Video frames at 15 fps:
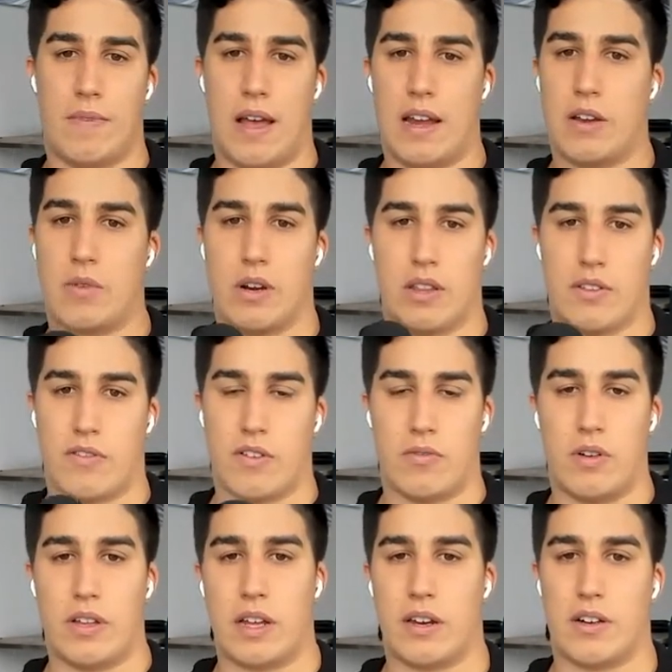anyone on the phone
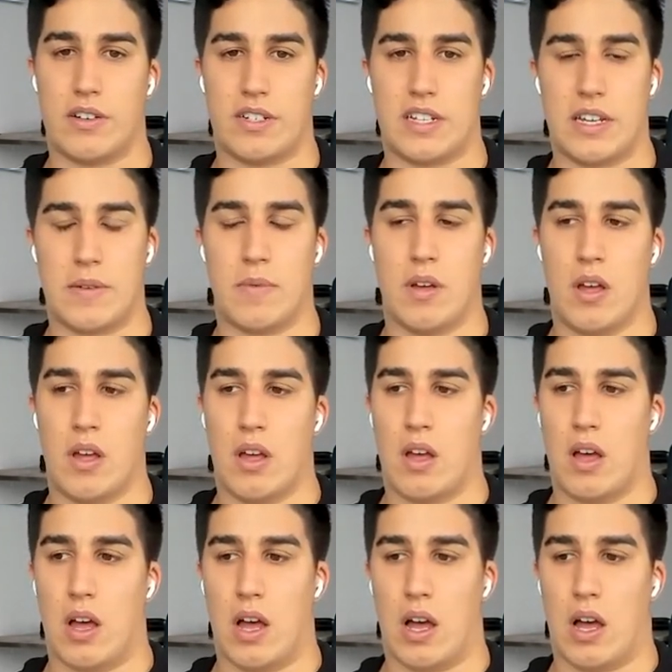really on our team,
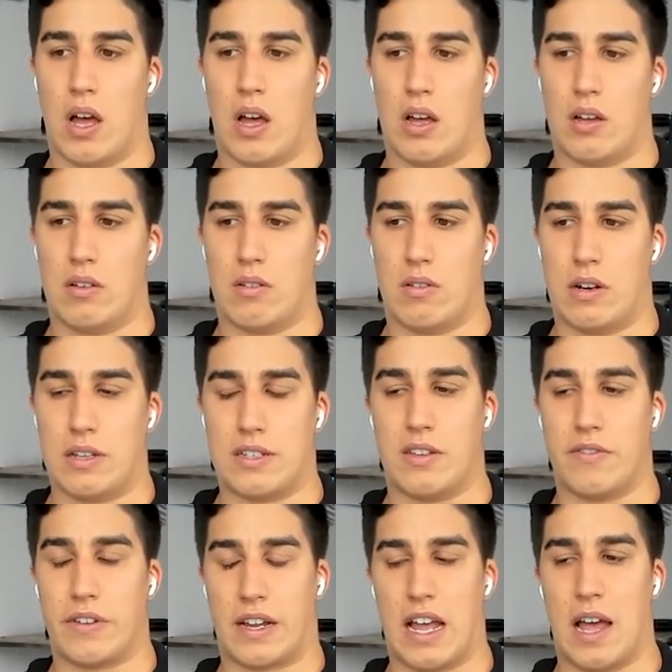uh, or at least
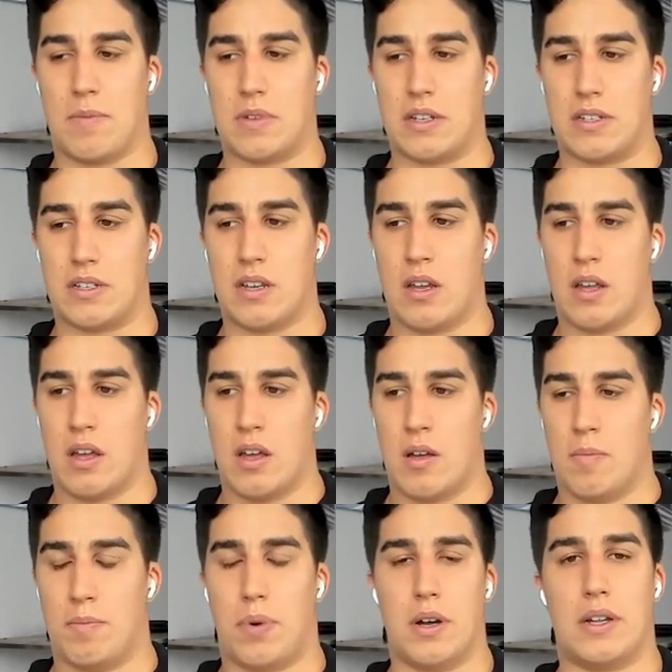of the captains,
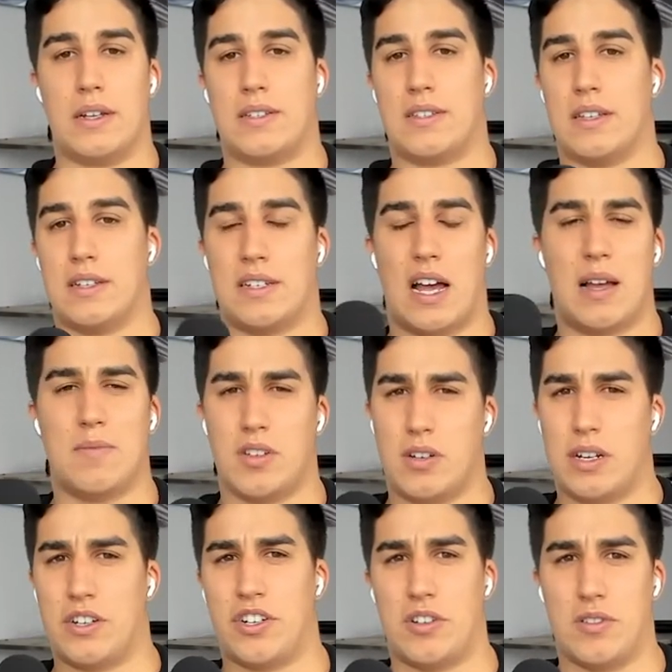but it's the time zone
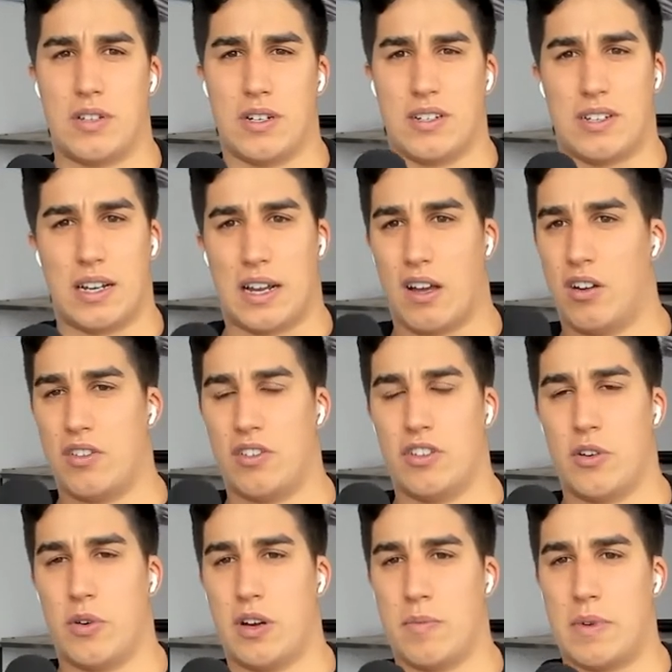issues. And it's like, oh, do they
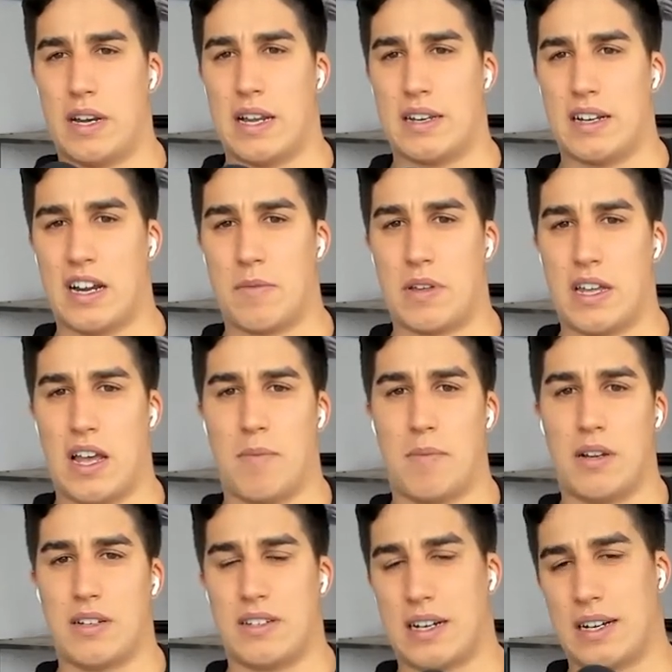want to meet at nine P M?
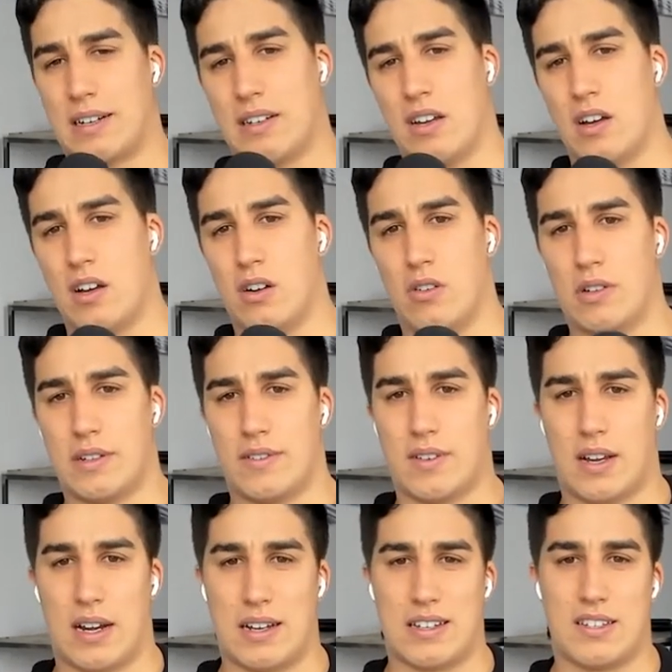And it's like, no, it
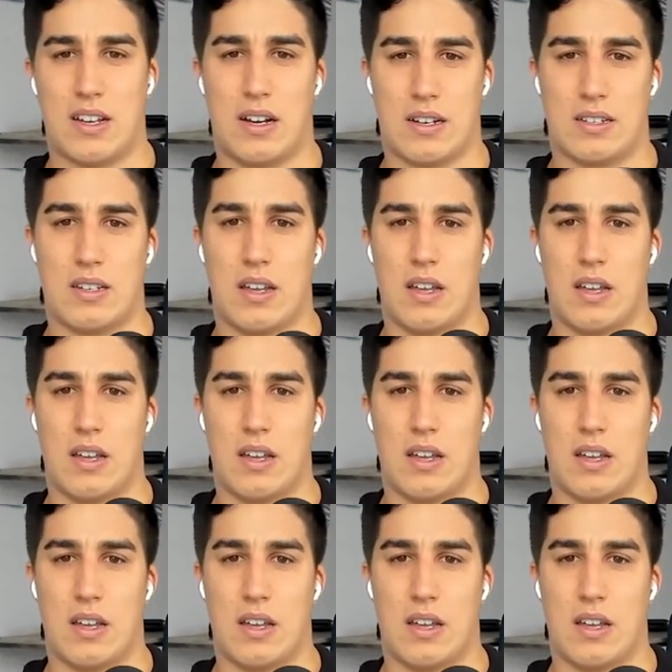kind of sucks.